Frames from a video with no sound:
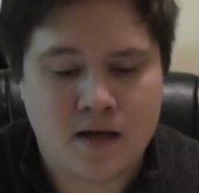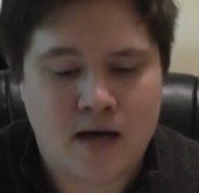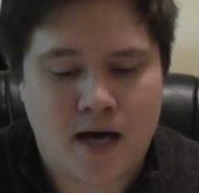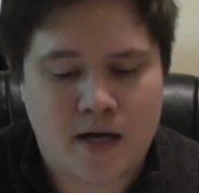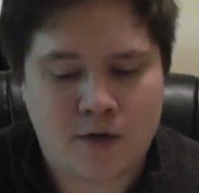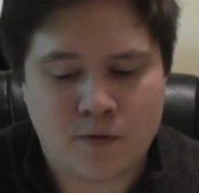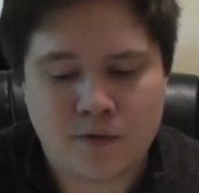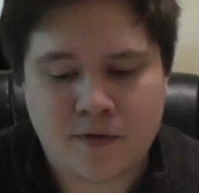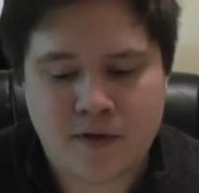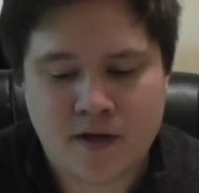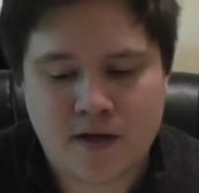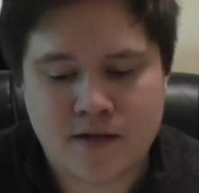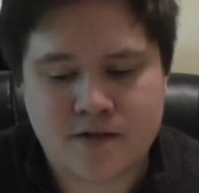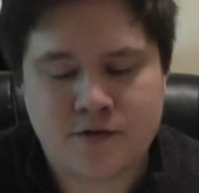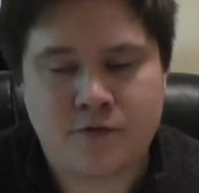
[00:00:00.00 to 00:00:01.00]
I don't think
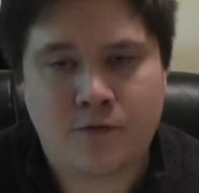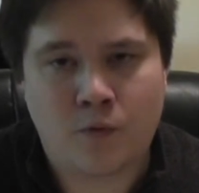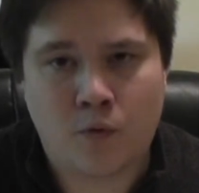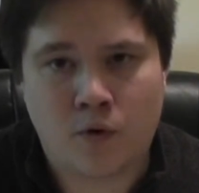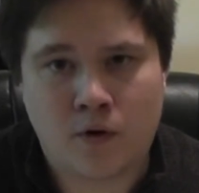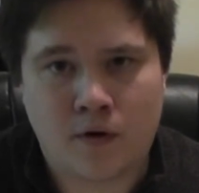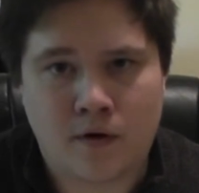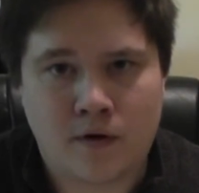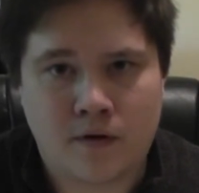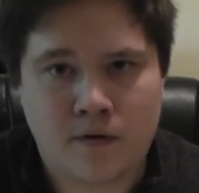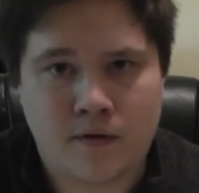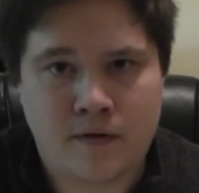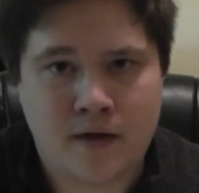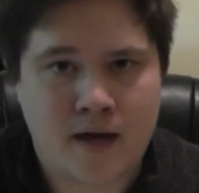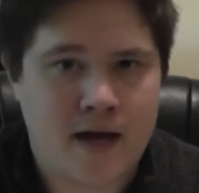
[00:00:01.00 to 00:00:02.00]
it's for
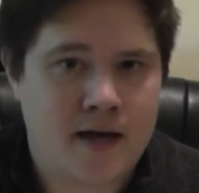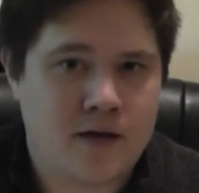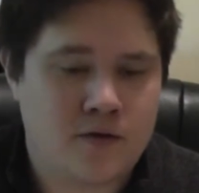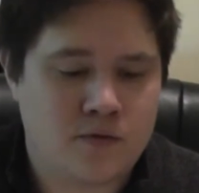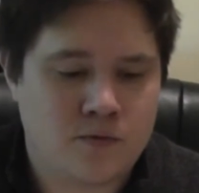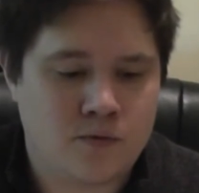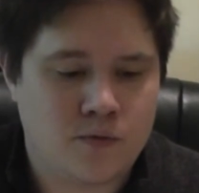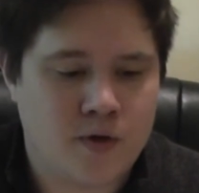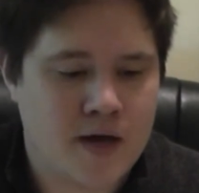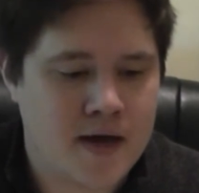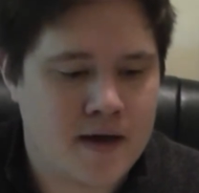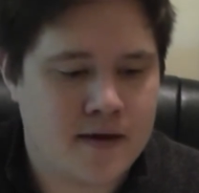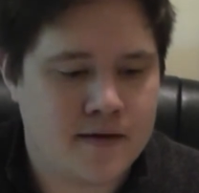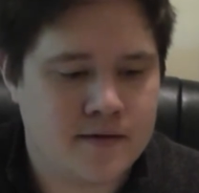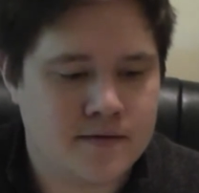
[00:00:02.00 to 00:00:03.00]
the guy who
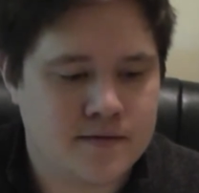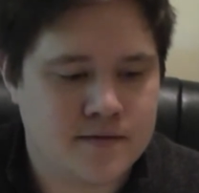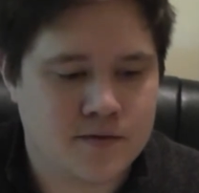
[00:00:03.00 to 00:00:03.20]
has,